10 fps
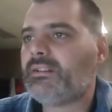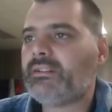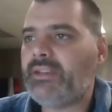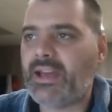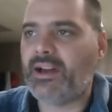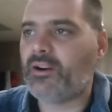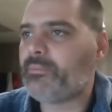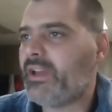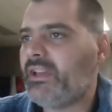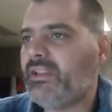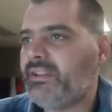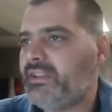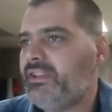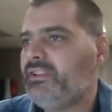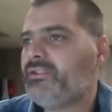now may
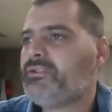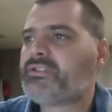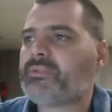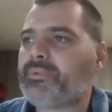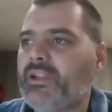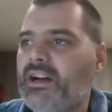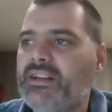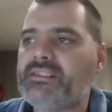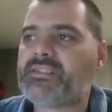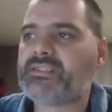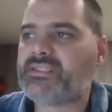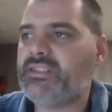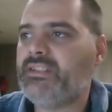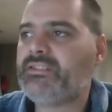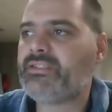he who supplies
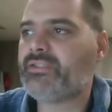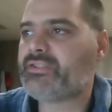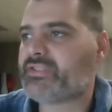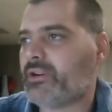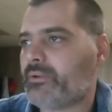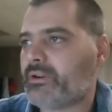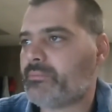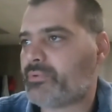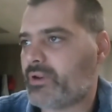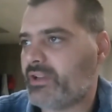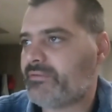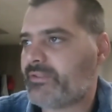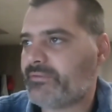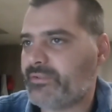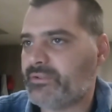seed to the sower and bread
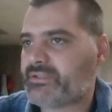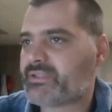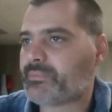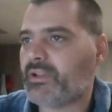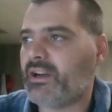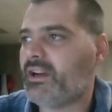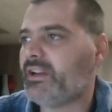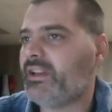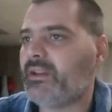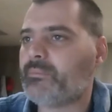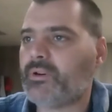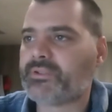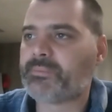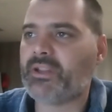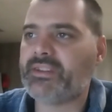for food supply and
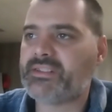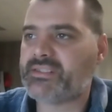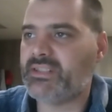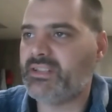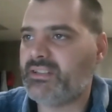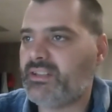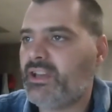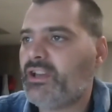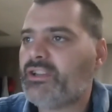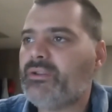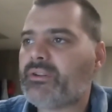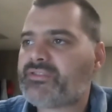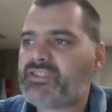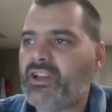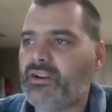multiply the seed you have
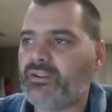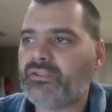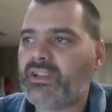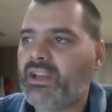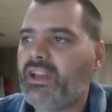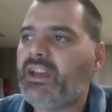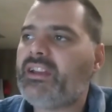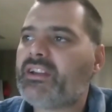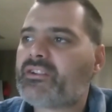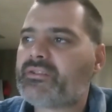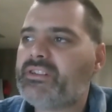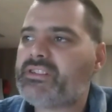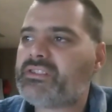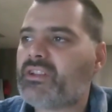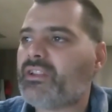sown and
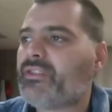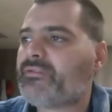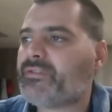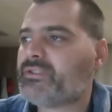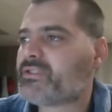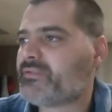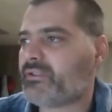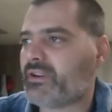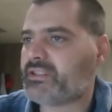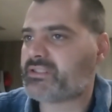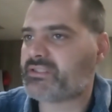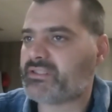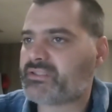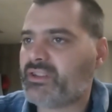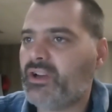increase the fruits of your
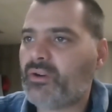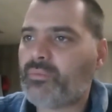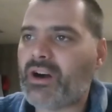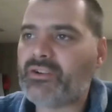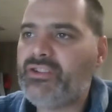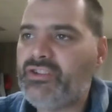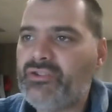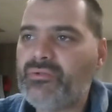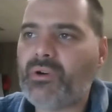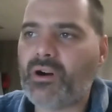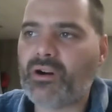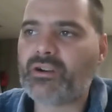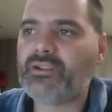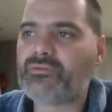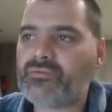righteousness, while you
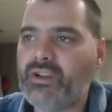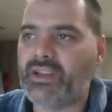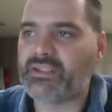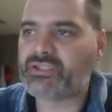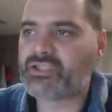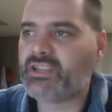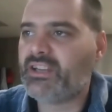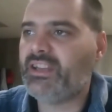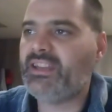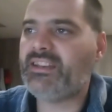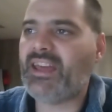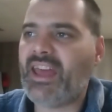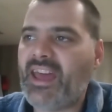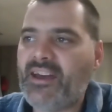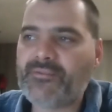are enriched in
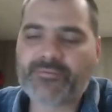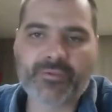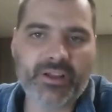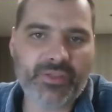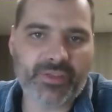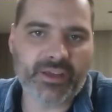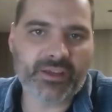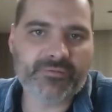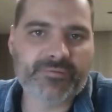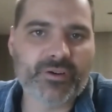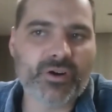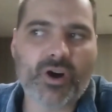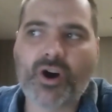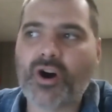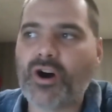everything for
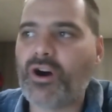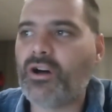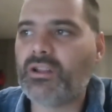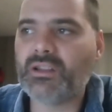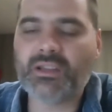all